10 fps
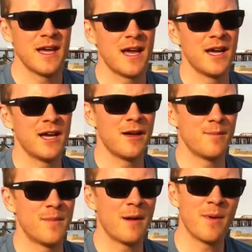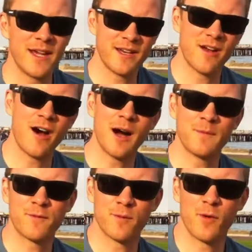I might
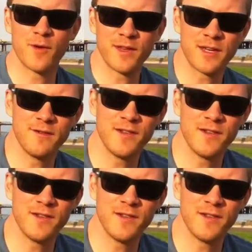opt for more of the